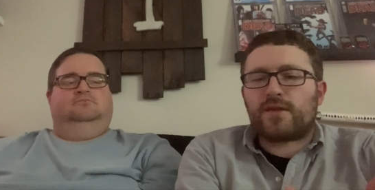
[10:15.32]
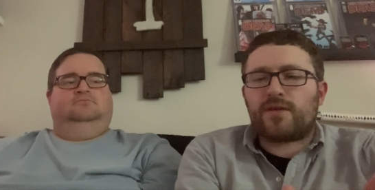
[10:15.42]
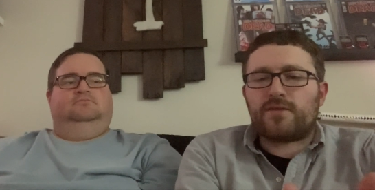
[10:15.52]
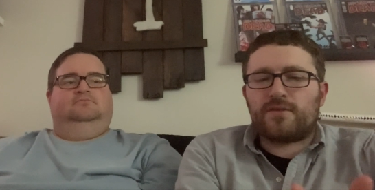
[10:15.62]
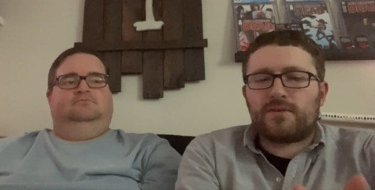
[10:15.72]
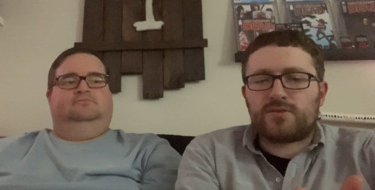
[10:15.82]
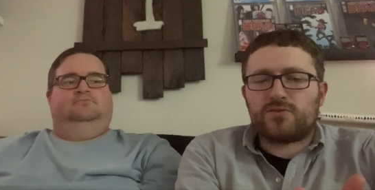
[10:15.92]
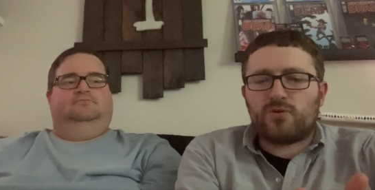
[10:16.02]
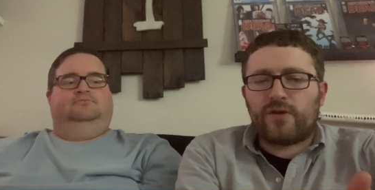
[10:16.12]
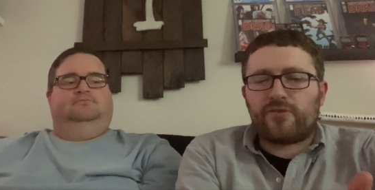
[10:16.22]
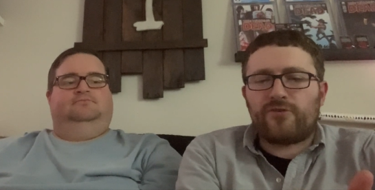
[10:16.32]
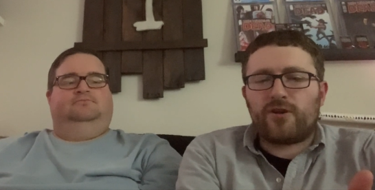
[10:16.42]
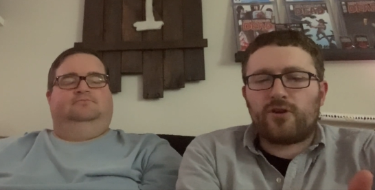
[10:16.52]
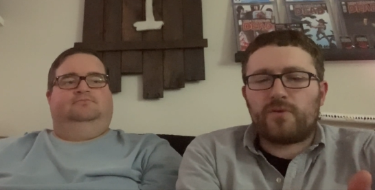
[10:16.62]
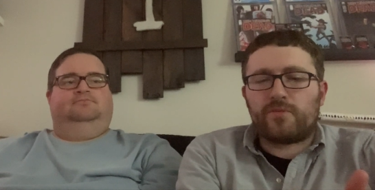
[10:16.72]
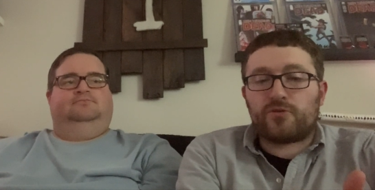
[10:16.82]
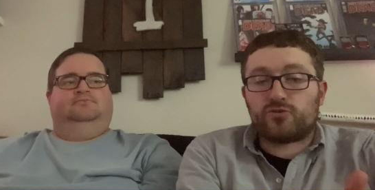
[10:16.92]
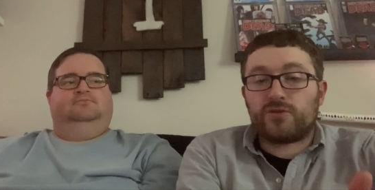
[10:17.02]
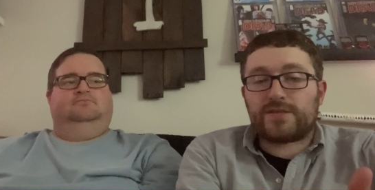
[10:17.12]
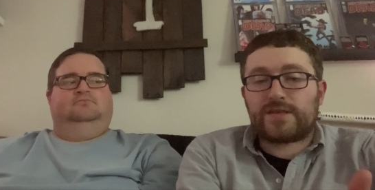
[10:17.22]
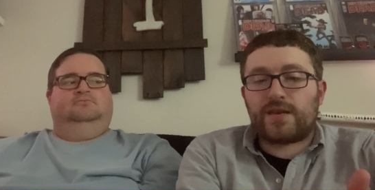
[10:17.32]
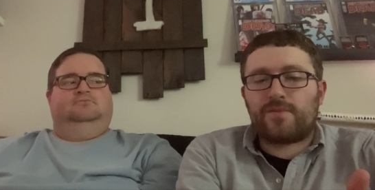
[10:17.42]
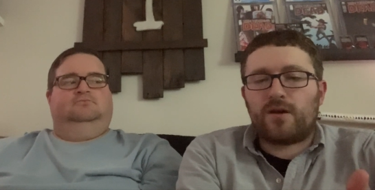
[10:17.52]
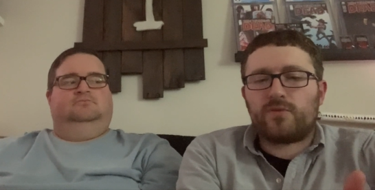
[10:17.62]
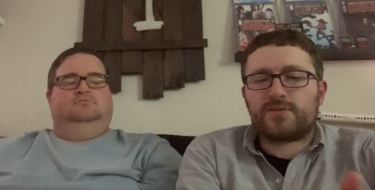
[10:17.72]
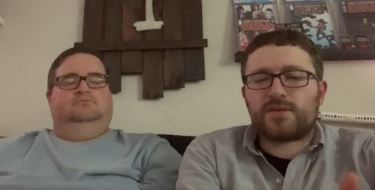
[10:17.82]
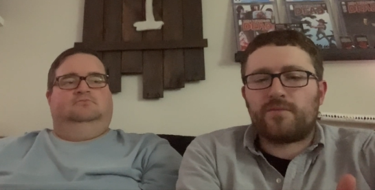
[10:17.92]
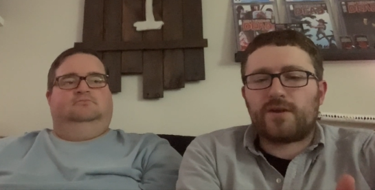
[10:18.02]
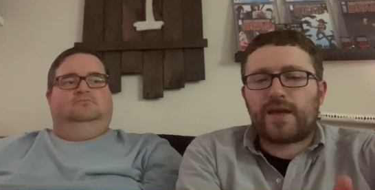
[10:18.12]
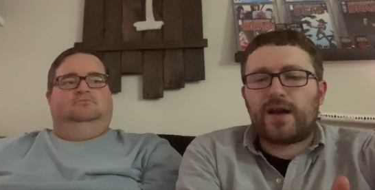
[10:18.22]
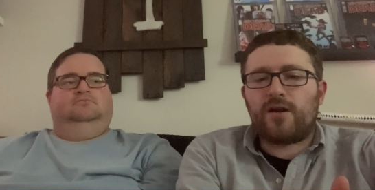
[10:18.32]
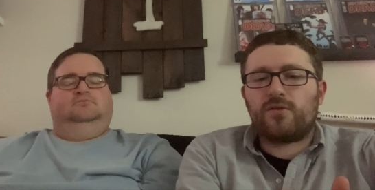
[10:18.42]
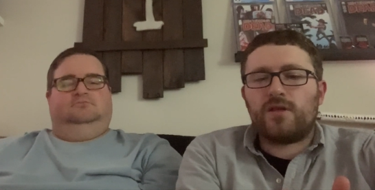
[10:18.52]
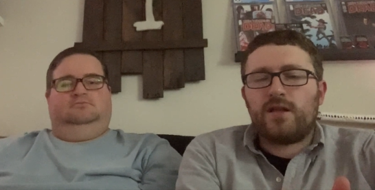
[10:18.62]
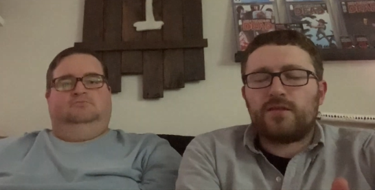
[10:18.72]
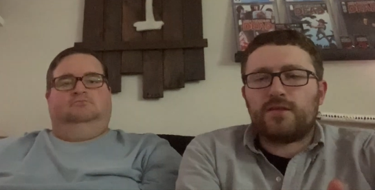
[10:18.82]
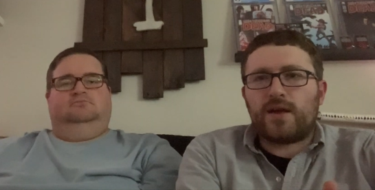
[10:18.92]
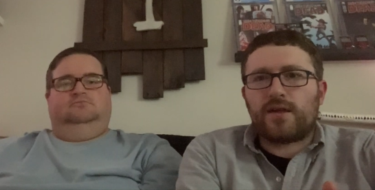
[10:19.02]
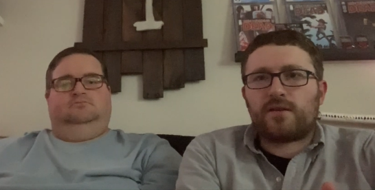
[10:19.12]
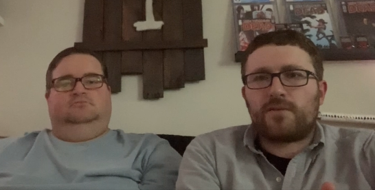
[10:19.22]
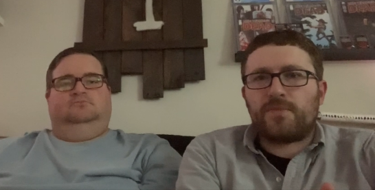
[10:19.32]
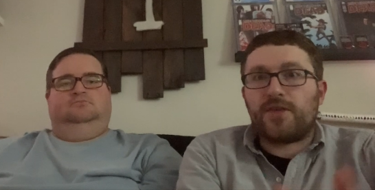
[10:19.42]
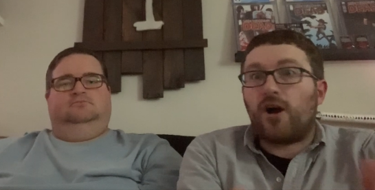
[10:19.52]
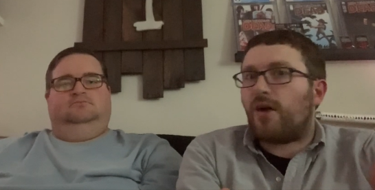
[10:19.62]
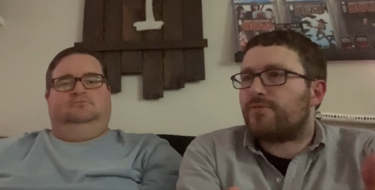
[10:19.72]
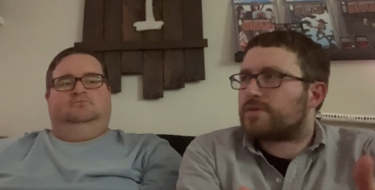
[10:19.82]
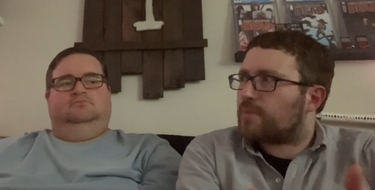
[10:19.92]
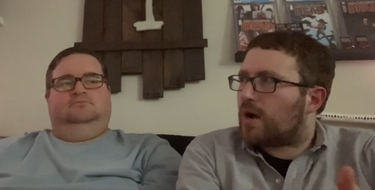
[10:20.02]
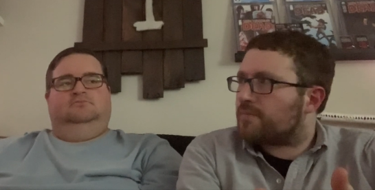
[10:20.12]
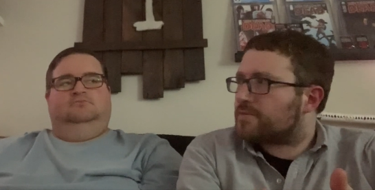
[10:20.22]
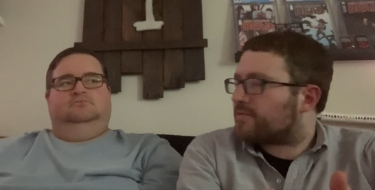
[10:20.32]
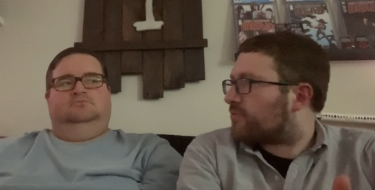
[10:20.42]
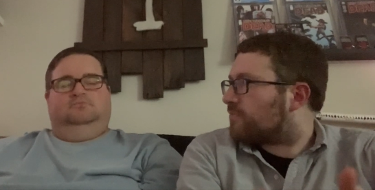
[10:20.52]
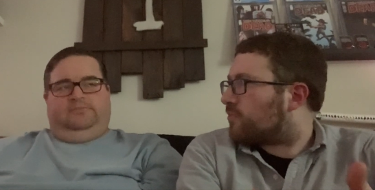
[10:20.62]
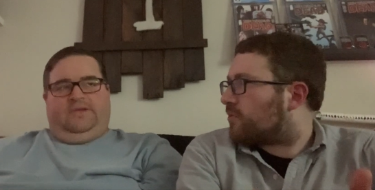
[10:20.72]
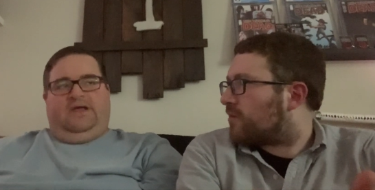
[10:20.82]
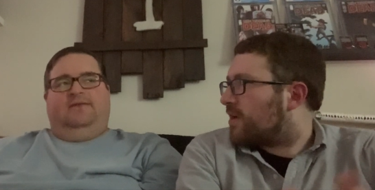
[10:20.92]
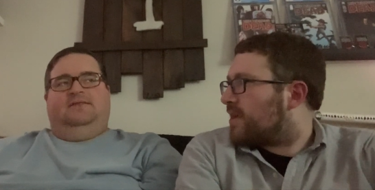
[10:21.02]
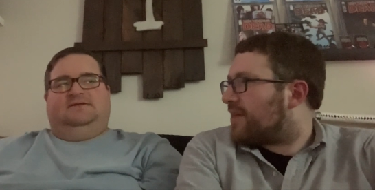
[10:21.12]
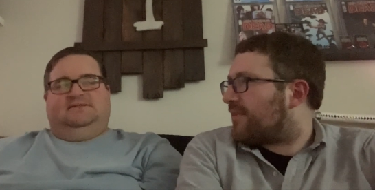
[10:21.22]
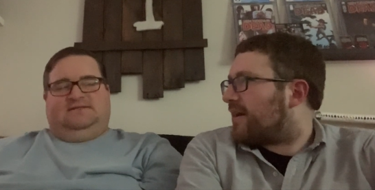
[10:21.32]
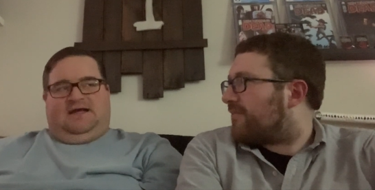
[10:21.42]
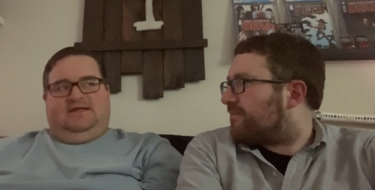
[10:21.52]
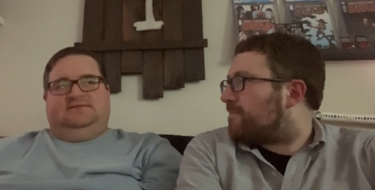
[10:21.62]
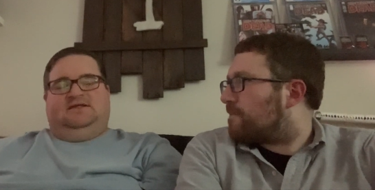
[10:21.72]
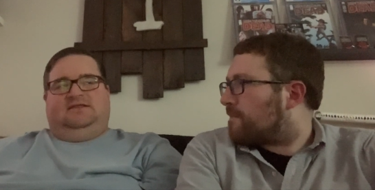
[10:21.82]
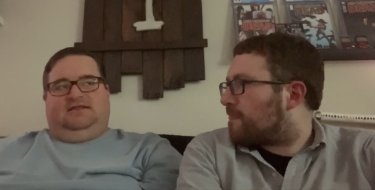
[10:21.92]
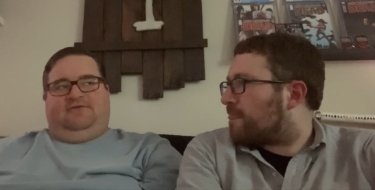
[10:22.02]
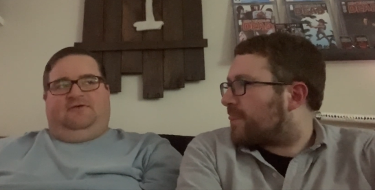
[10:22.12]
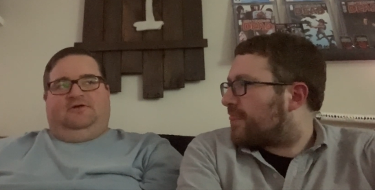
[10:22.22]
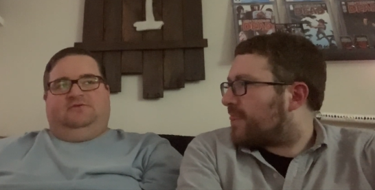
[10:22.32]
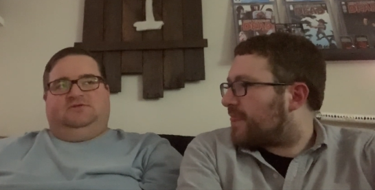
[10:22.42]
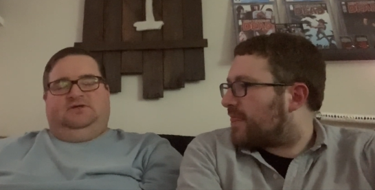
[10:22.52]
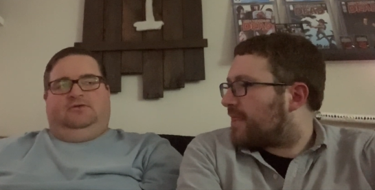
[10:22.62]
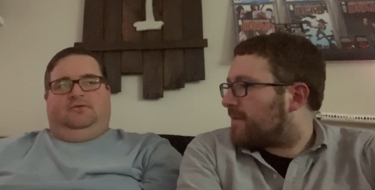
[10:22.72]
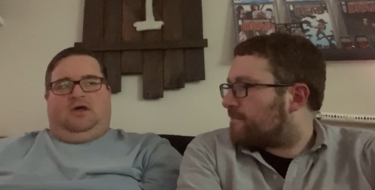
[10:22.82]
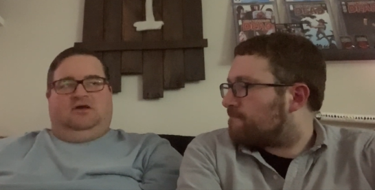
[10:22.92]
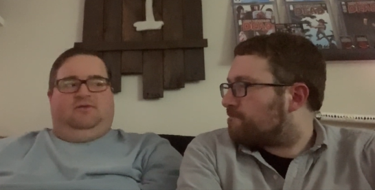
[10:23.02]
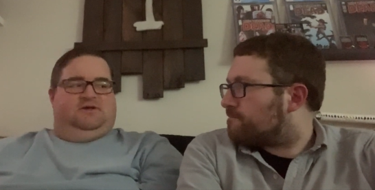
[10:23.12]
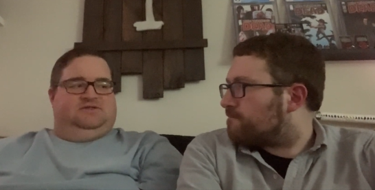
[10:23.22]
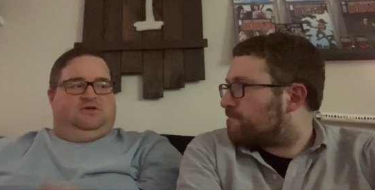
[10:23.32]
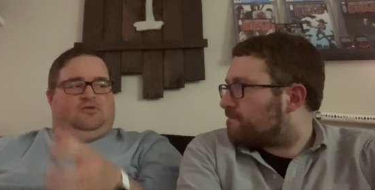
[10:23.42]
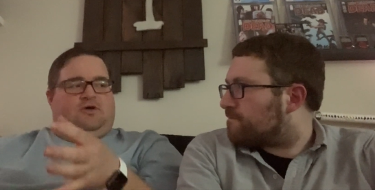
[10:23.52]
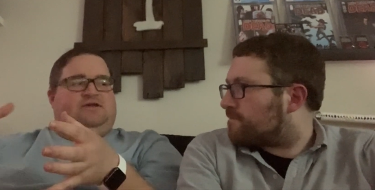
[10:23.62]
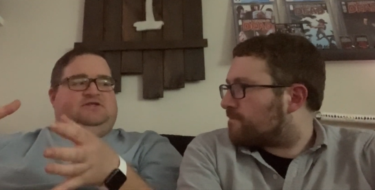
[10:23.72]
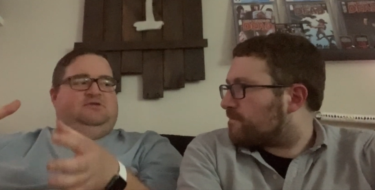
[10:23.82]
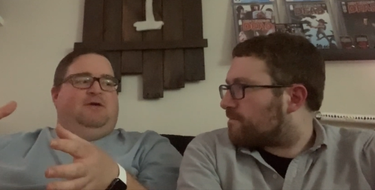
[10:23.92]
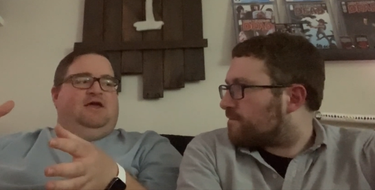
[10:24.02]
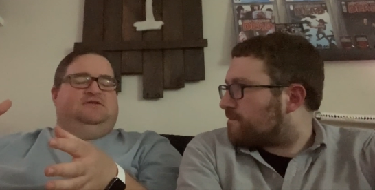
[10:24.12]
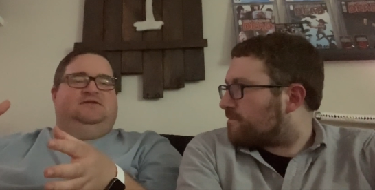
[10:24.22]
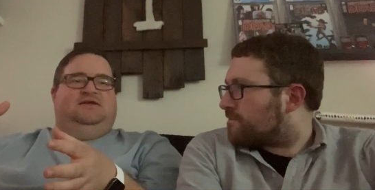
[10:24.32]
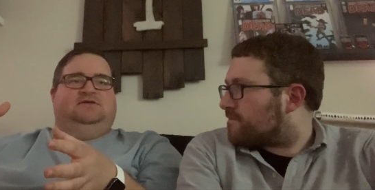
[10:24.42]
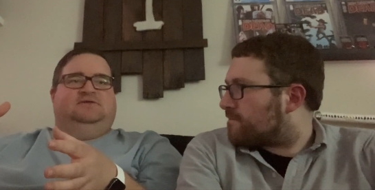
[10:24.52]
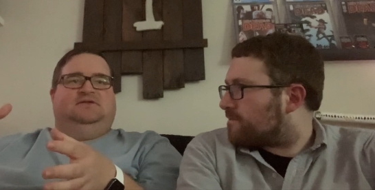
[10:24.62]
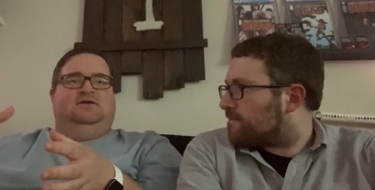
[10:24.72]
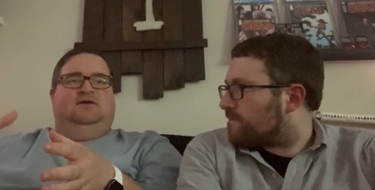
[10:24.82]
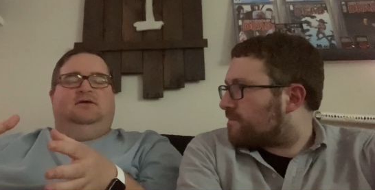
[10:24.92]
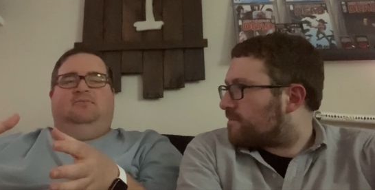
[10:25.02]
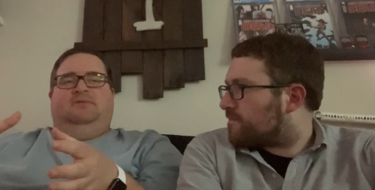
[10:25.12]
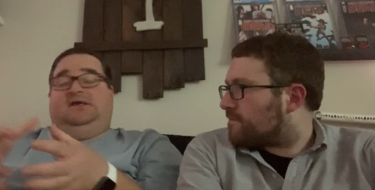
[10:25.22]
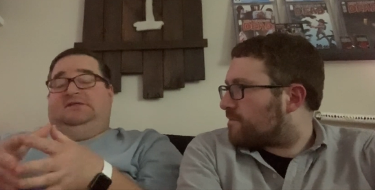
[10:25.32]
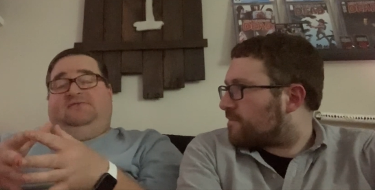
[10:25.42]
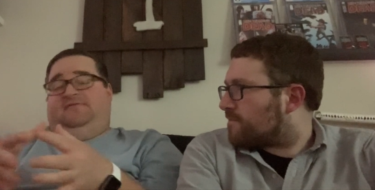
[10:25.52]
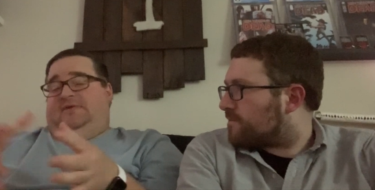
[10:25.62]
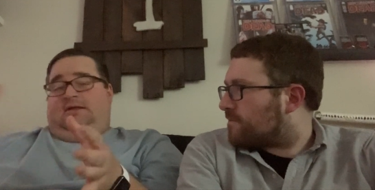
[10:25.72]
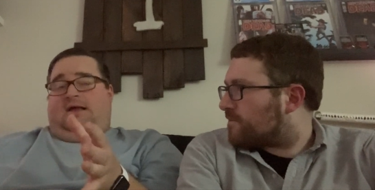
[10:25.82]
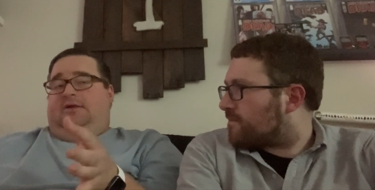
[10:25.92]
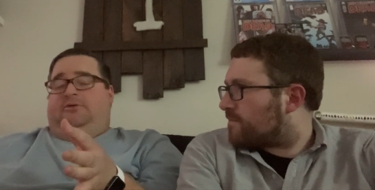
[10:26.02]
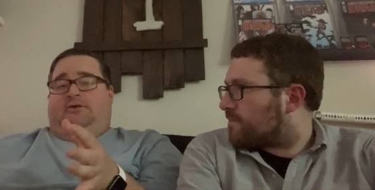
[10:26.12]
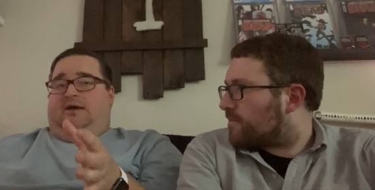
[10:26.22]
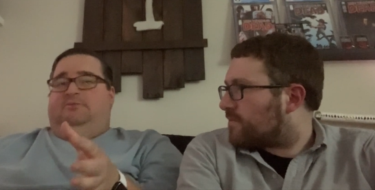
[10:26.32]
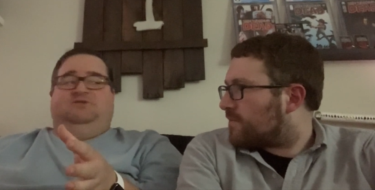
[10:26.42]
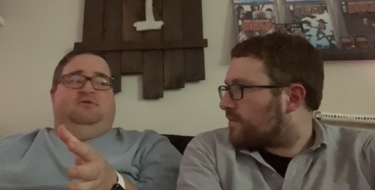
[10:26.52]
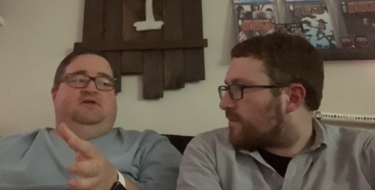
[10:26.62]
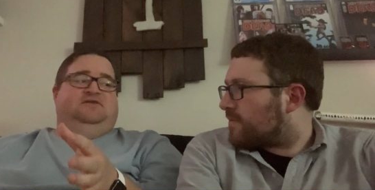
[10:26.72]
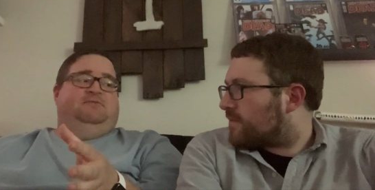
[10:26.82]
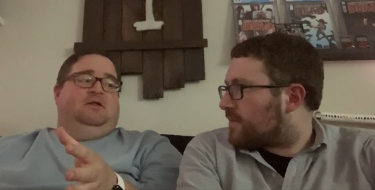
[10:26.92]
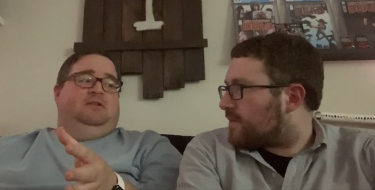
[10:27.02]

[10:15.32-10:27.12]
Speaker 1: that this new wave of Funko people is really excited about what's coming out, like the Office Pops. If I'm, if
Speaker 2: That's, I, that is the thing that Funko still occupies a great space, is because of, I don't know how much money they spend